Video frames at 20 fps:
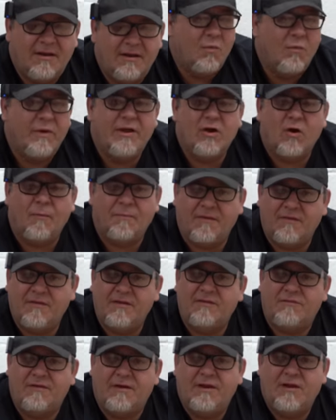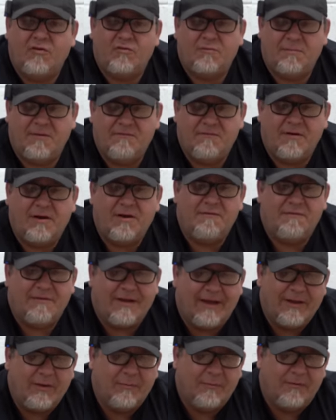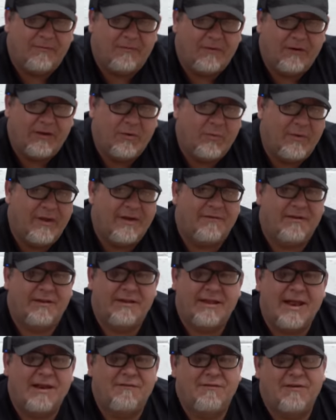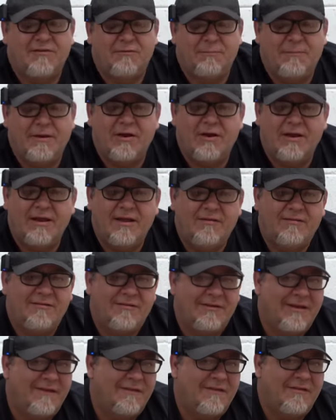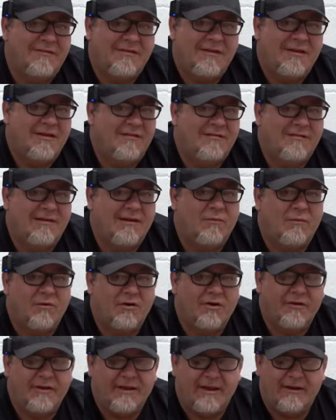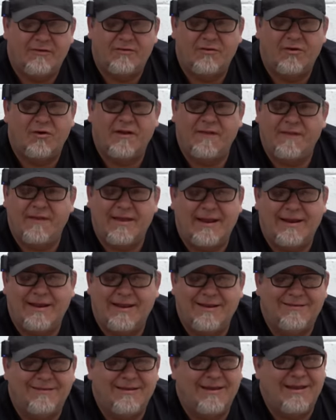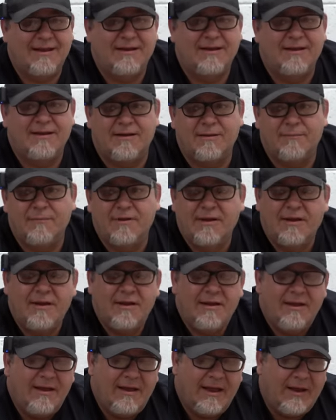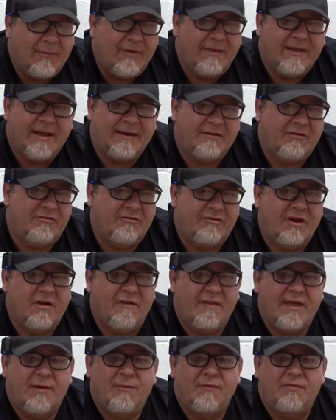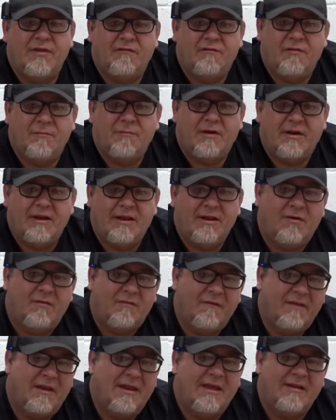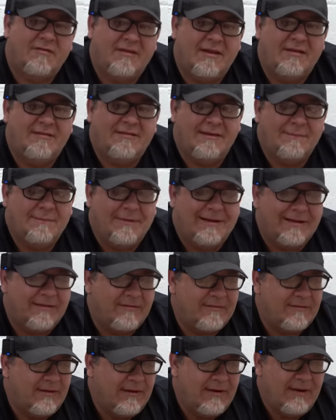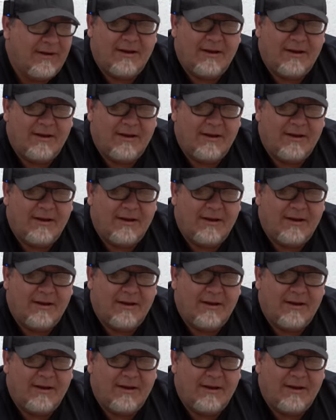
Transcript: We hope that these videos will be very valuable for you. We have a lot of experience in the CNC world and turning that into income and we'd like to share that with everybody over the next 18 months.